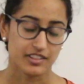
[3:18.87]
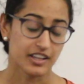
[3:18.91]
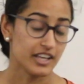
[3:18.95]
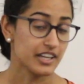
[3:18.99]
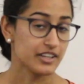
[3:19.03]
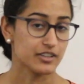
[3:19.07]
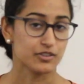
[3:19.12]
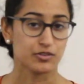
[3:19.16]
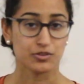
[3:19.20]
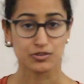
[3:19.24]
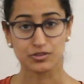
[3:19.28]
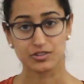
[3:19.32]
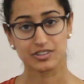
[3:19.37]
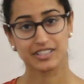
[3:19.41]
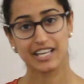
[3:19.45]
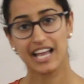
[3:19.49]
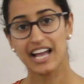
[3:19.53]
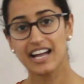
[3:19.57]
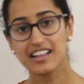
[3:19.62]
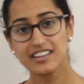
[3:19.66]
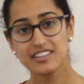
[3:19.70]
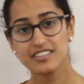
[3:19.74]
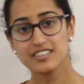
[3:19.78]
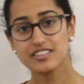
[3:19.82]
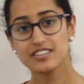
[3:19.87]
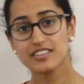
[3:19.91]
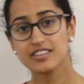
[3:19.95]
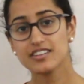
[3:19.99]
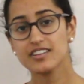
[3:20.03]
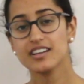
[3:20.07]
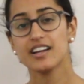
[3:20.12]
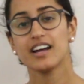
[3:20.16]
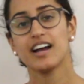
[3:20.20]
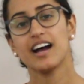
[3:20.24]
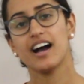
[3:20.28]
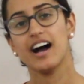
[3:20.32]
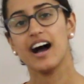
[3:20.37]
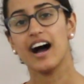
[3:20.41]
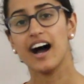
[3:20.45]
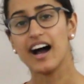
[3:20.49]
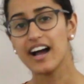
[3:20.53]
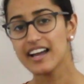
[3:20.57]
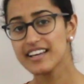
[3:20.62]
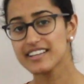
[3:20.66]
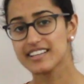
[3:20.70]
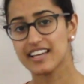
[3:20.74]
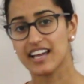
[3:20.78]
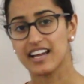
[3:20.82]
like Google Calendar,
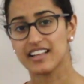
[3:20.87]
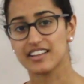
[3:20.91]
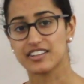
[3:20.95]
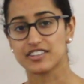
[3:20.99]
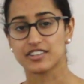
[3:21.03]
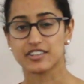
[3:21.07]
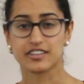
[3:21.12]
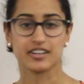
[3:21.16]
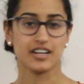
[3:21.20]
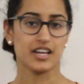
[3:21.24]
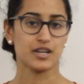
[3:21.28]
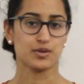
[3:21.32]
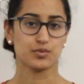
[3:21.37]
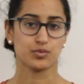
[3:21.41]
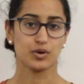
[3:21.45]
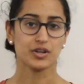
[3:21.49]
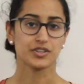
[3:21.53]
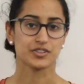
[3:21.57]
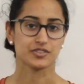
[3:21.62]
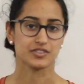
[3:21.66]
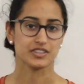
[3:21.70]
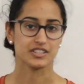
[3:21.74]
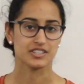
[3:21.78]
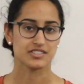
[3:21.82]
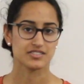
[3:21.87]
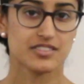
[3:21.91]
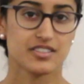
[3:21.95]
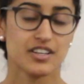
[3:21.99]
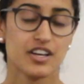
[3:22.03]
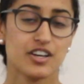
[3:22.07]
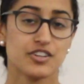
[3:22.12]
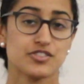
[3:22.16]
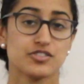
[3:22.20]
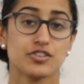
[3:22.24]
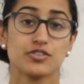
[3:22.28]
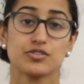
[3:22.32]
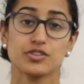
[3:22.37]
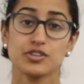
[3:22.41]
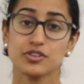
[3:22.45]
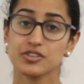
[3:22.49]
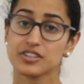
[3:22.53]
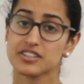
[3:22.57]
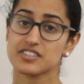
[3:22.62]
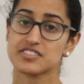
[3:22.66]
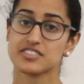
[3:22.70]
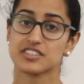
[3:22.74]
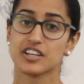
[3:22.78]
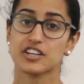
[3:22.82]
iCalendar, and Wunderlist, so you
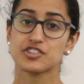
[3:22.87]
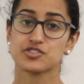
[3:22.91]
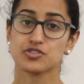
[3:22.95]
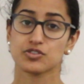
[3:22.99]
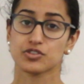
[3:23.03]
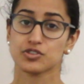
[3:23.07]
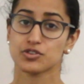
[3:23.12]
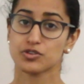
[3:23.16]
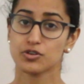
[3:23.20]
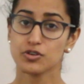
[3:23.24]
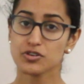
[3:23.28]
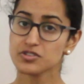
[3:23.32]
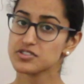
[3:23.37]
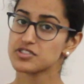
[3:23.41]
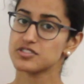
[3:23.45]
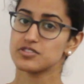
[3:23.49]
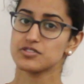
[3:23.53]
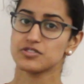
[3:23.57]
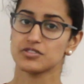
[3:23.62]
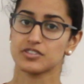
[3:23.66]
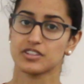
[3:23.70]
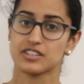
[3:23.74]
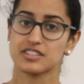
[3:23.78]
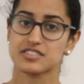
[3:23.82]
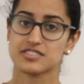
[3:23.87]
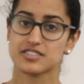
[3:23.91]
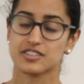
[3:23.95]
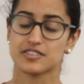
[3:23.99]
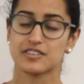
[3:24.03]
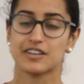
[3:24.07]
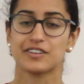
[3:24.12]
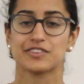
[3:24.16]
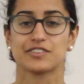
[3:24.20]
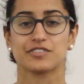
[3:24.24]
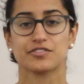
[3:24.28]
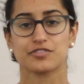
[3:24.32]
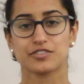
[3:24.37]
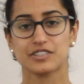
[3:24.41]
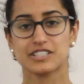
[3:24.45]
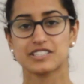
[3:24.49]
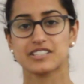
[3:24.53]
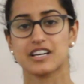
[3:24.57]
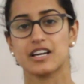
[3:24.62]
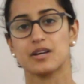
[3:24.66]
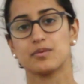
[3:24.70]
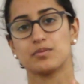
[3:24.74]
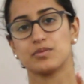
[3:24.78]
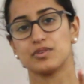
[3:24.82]
can schedule your to-do list around the free
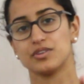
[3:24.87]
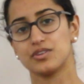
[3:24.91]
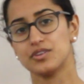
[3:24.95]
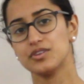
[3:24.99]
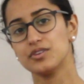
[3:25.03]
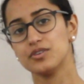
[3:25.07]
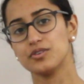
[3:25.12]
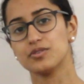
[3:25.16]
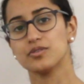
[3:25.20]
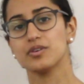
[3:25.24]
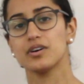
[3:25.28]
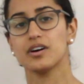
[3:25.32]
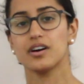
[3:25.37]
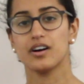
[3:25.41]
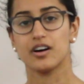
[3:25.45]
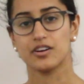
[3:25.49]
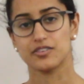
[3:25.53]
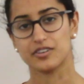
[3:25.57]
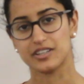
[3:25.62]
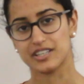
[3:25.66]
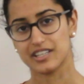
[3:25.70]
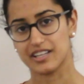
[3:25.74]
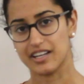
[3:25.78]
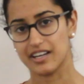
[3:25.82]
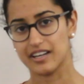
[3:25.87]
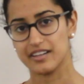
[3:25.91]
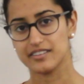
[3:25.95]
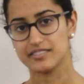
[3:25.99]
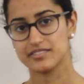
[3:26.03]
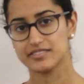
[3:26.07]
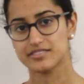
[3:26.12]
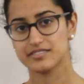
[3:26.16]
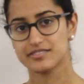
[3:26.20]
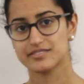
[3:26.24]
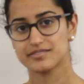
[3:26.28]
time you already have.